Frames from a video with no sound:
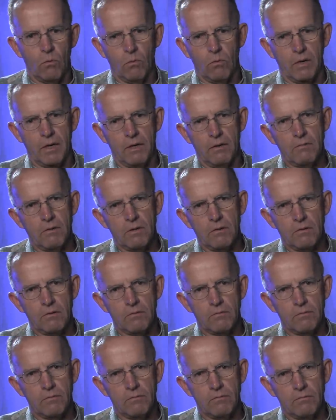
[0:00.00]
whatever
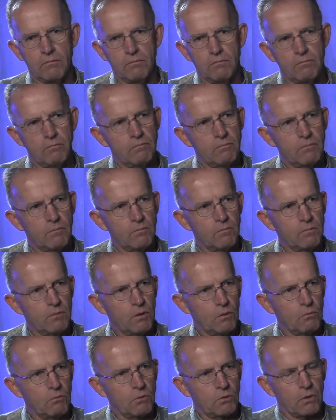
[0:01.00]

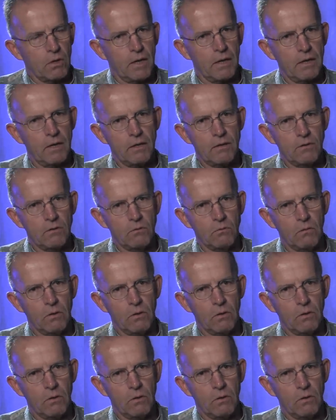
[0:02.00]
they were shot at or